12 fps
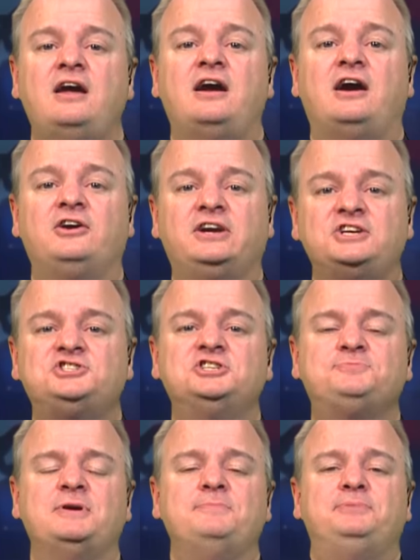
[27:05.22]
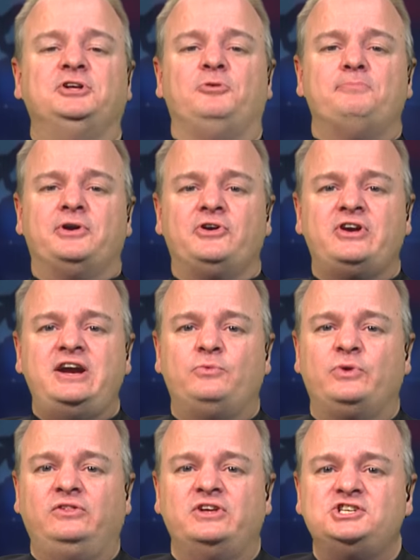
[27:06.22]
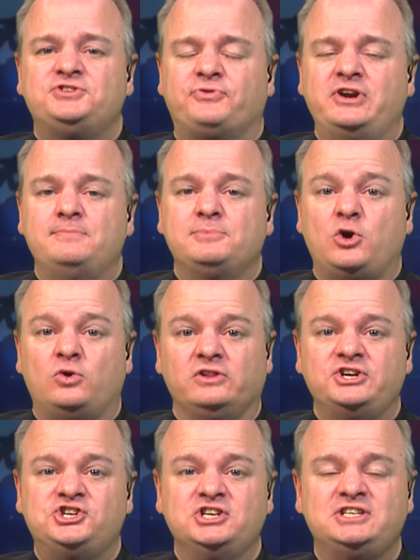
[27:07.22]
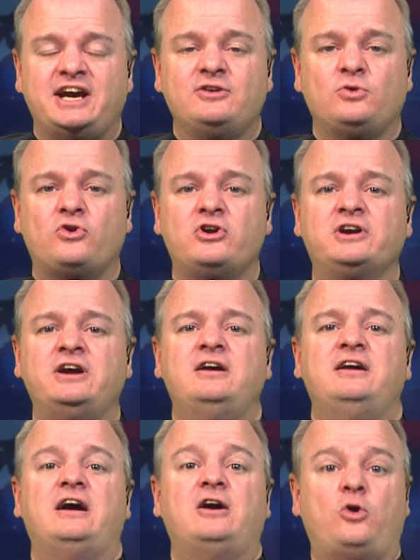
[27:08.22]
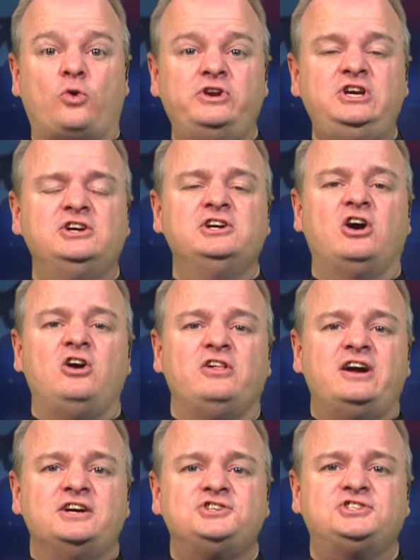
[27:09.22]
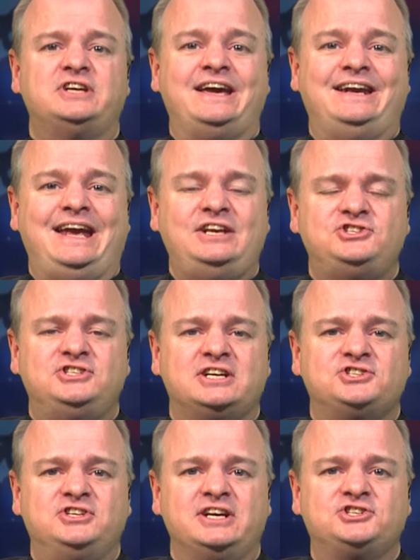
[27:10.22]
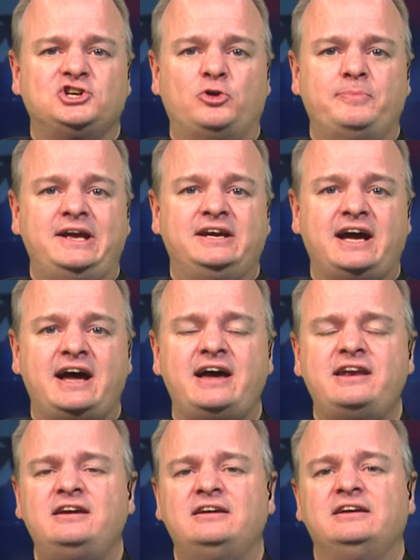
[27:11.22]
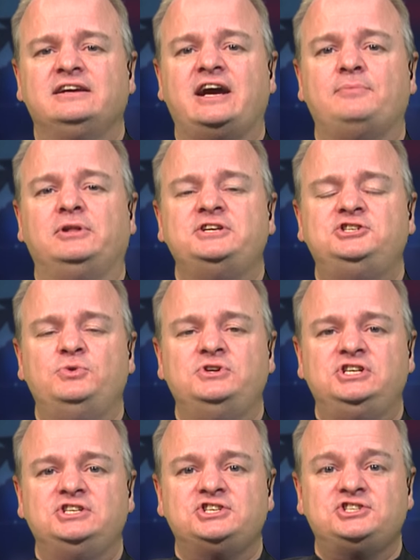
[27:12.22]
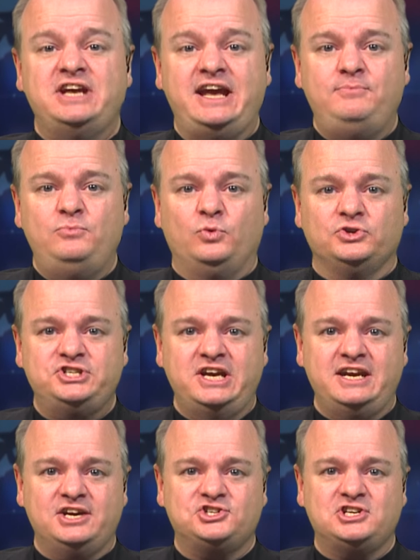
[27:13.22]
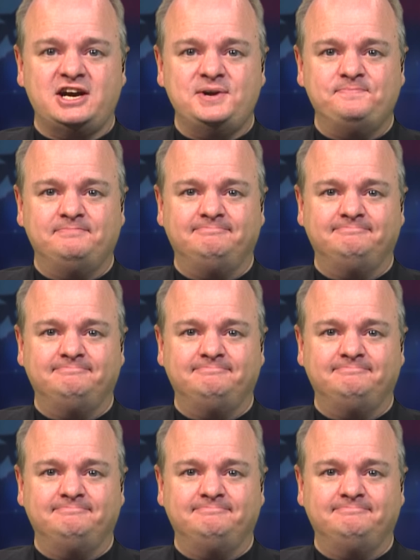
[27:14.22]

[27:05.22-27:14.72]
Our guest has been Bill Murray, religiousfreedomcoalition.org. Or you can call us at 866-OBEY-GOD. God bless you in Jesus' name. We'll see you next time.